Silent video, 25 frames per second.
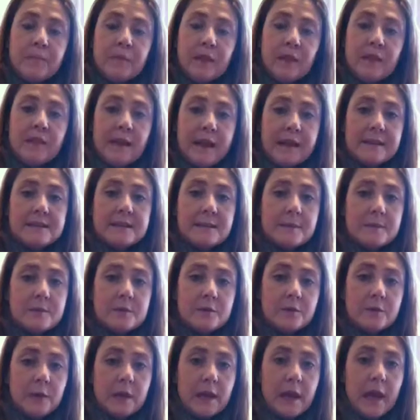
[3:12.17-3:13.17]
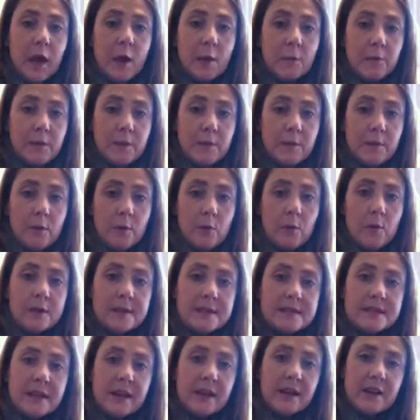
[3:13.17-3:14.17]
That seems to really help people.
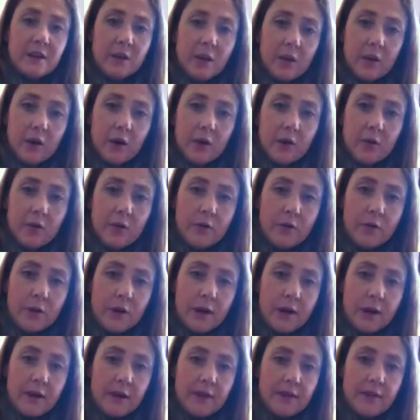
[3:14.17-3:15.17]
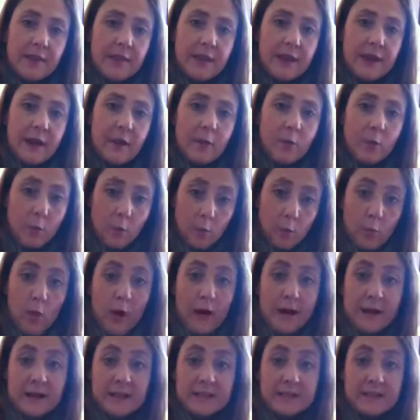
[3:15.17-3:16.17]
Once they know that
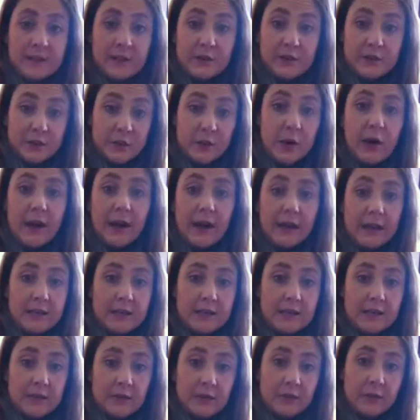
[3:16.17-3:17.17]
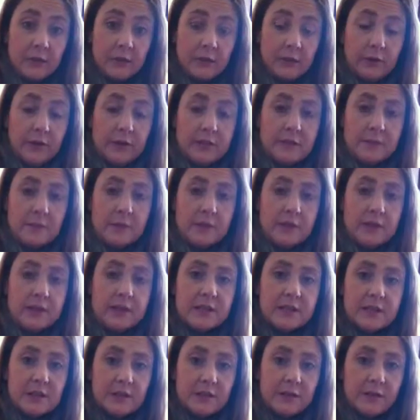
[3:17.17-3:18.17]
what it is they're trying to do, it's much
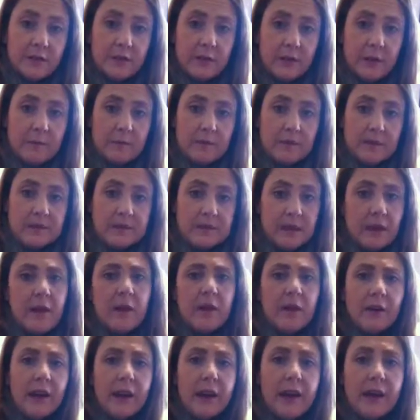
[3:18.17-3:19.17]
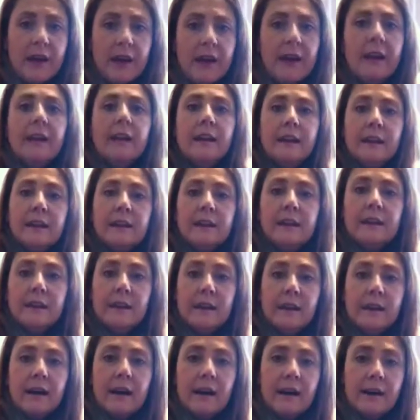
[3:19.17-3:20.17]
easier for them to say, okay,
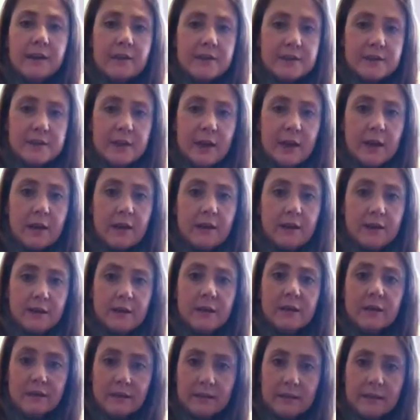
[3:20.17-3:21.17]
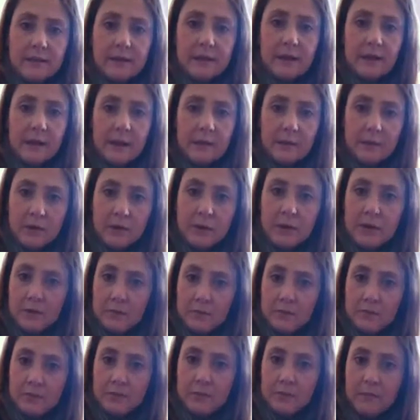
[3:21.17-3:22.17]
I understand, and I'm
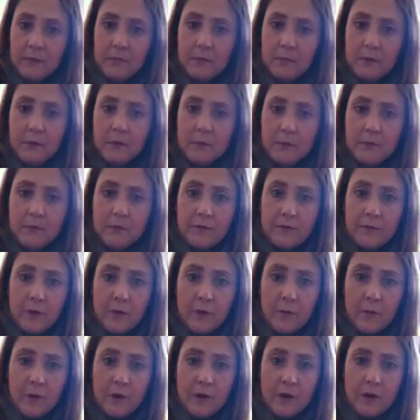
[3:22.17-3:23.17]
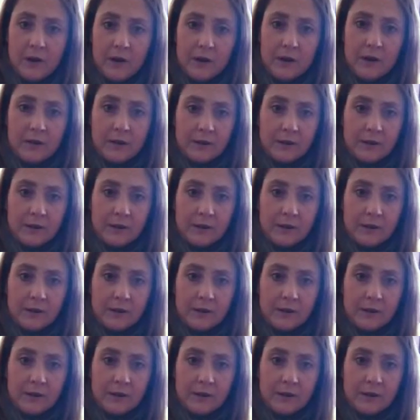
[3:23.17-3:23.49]
gonna move forward.